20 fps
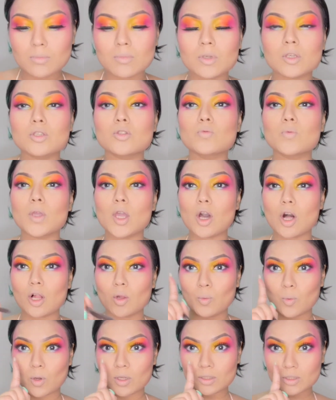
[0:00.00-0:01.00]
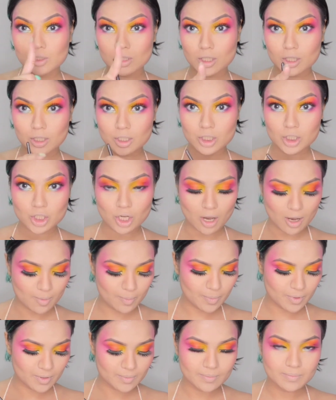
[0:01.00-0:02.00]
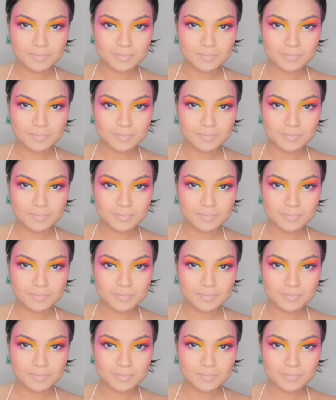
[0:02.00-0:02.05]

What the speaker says: because we all want to look sharp.